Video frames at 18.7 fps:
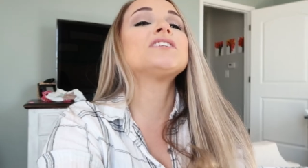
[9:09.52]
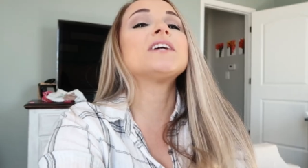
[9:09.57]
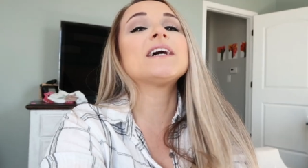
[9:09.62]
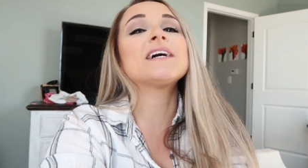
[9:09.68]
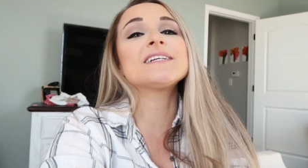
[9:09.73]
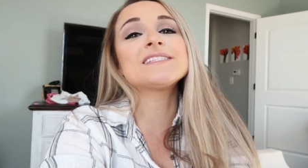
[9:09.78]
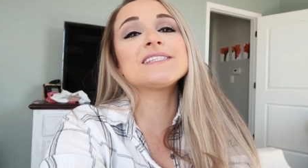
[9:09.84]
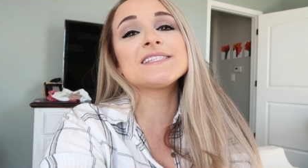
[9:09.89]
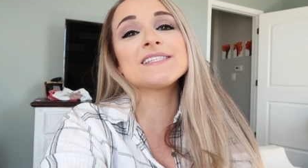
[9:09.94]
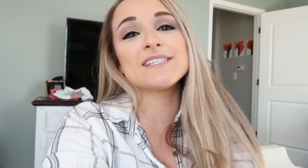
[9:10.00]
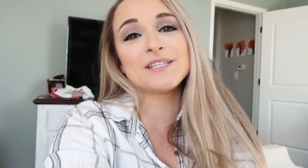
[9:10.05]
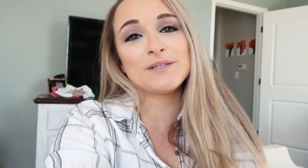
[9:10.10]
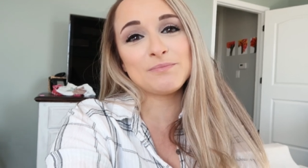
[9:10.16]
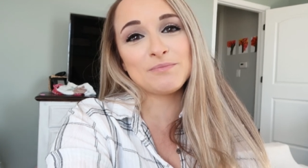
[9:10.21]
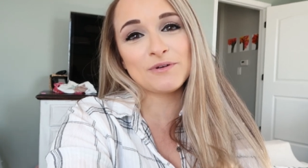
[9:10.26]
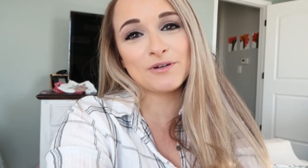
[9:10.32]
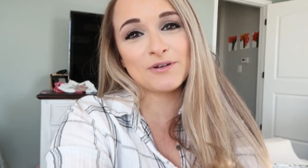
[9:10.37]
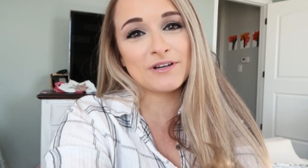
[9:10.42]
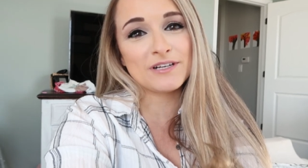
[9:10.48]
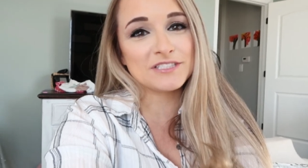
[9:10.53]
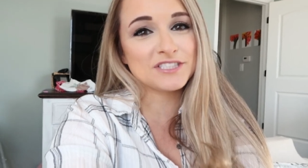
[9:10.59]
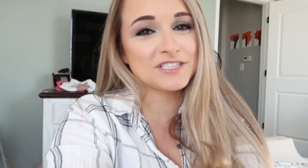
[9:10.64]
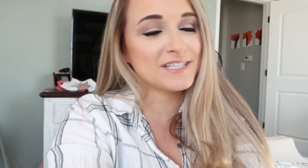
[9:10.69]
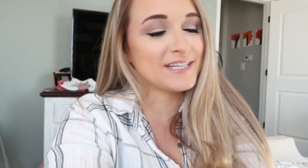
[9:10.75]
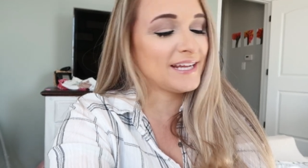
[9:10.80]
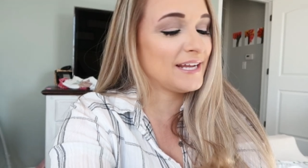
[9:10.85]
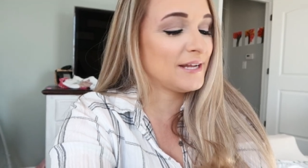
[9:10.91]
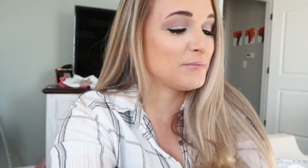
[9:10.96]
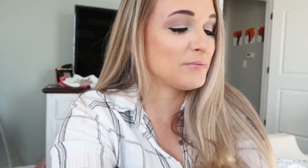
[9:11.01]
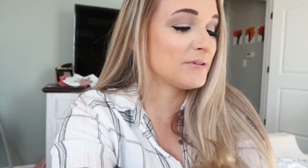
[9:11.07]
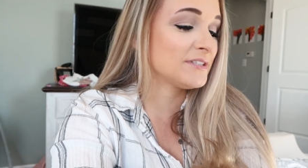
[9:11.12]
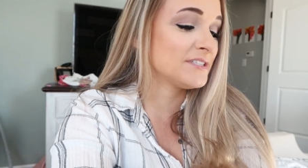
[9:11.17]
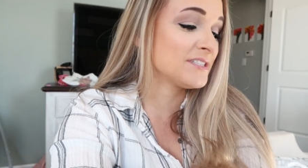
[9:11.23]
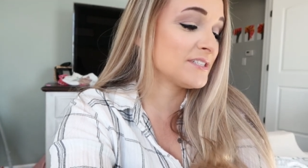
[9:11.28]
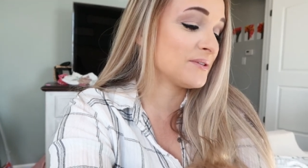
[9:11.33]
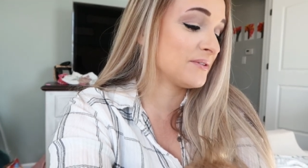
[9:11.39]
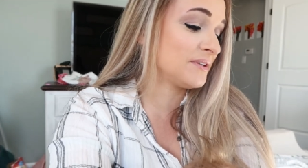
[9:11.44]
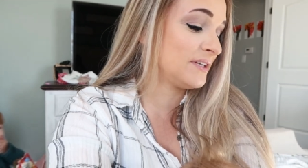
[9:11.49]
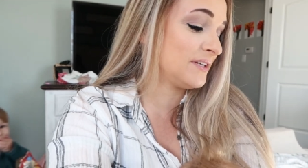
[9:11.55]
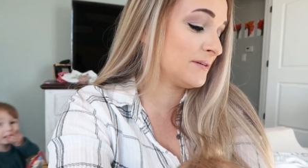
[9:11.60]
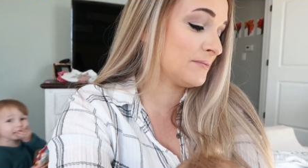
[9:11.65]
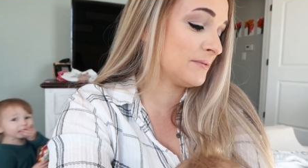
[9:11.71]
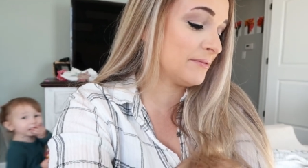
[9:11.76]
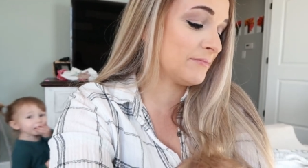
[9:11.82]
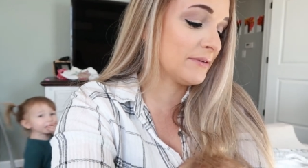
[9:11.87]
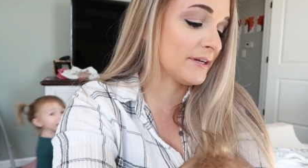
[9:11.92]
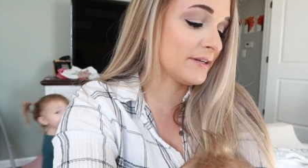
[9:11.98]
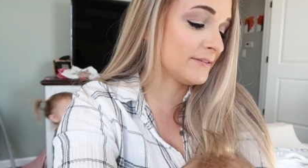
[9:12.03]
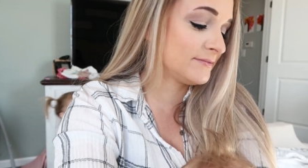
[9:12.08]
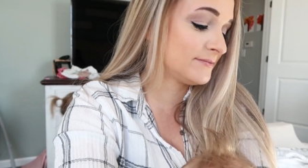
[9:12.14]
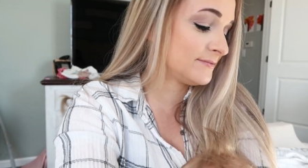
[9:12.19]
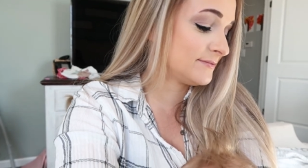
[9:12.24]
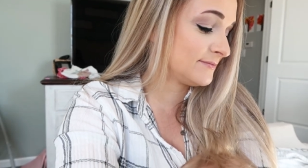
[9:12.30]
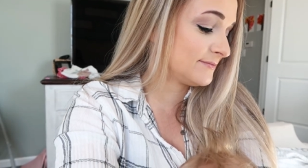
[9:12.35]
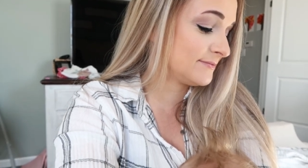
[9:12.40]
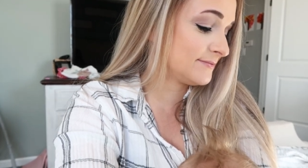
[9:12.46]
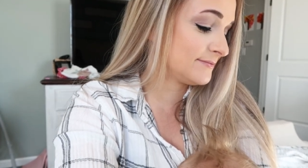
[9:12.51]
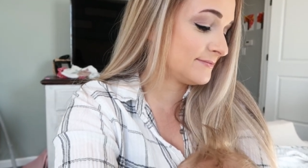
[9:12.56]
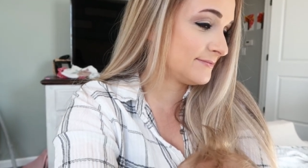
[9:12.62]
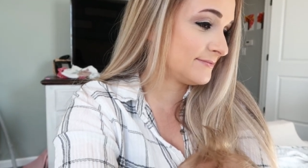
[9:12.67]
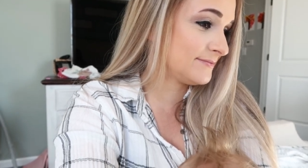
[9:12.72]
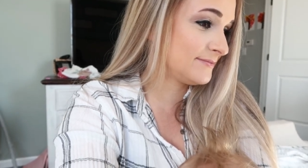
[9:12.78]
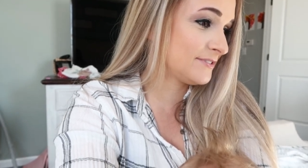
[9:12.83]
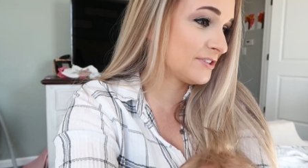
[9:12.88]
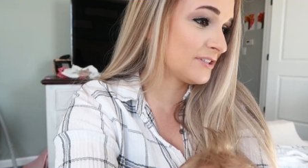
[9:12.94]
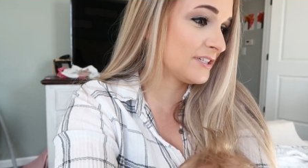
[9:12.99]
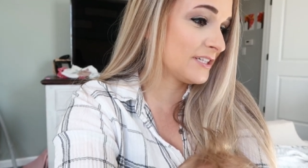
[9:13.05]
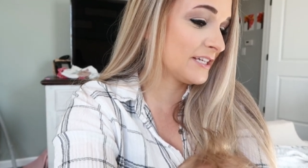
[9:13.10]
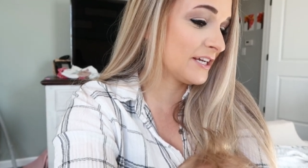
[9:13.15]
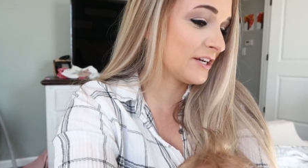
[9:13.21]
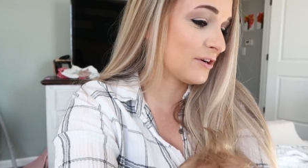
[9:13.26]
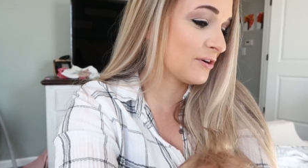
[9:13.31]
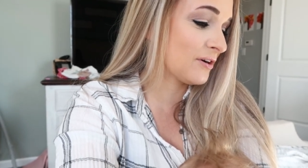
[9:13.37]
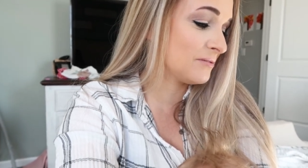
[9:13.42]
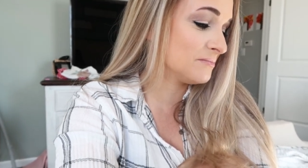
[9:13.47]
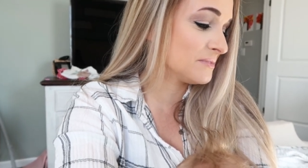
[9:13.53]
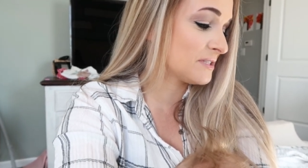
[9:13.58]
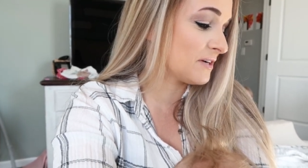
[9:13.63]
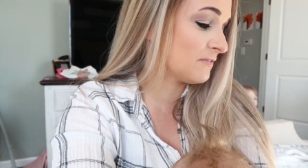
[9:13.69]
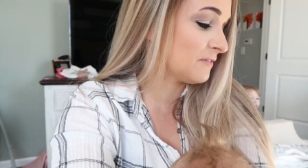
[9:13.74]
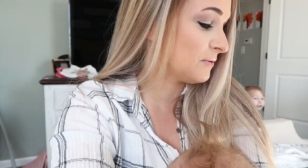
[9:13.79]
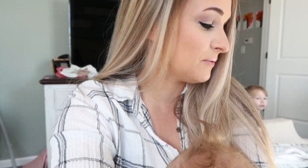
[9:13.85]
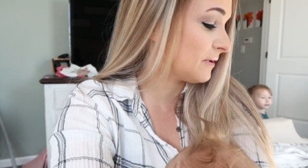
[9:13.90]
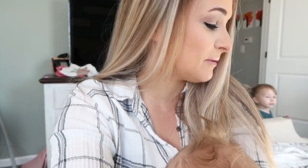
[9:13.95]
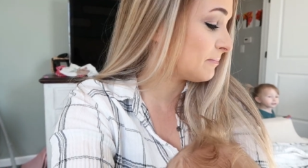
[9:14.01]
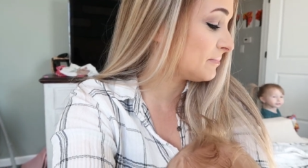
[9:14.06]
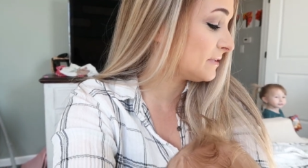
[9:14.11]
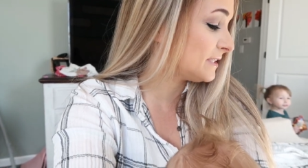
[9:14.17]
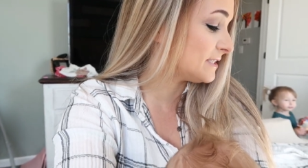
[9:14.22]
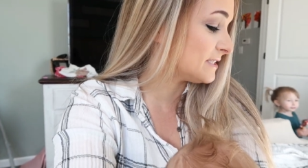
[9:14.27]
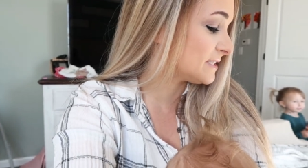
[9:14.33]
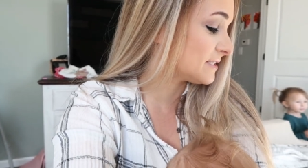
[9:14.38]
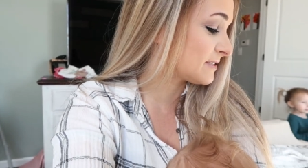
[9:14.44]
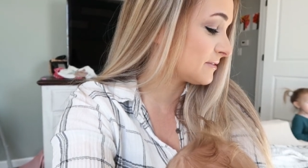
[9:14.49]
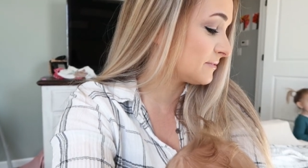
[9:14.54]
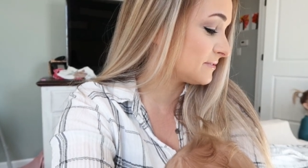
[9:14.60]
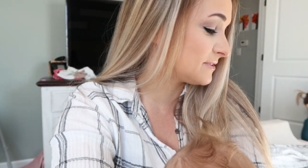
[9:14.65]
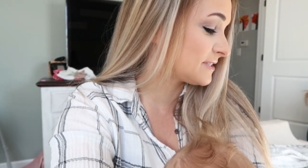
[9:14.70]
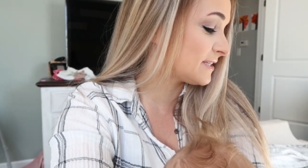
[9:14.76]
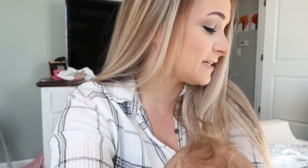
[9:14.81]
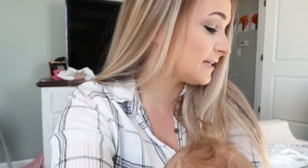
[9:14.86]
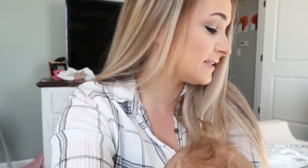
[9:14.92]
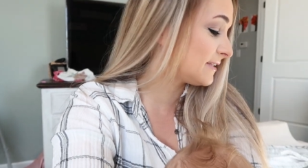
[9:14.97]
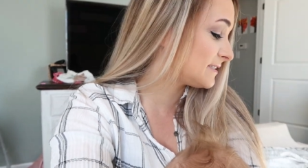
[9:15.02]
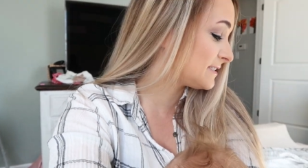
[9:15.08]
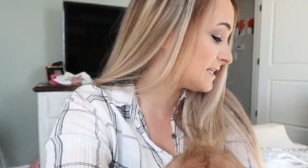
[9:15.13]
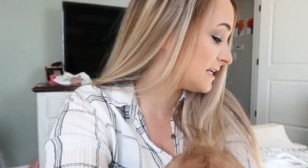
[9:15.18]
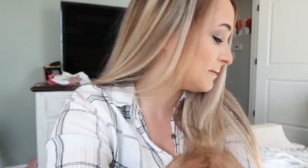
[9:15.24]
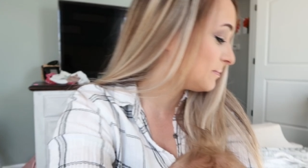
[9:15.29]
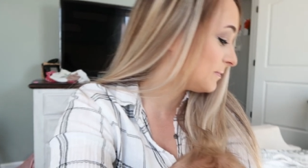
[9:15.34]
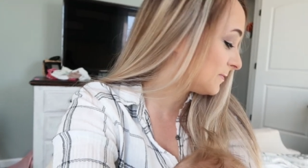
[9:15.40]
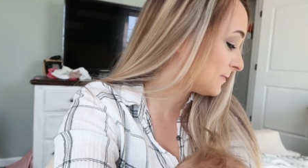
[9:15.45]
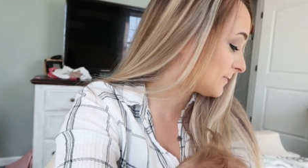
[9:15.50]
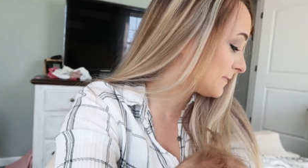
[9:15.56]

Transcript: Jack's sleep regression. Hey, please don't eat on my bed. You're gonna get crumbs everywhere. Please go sit at the table,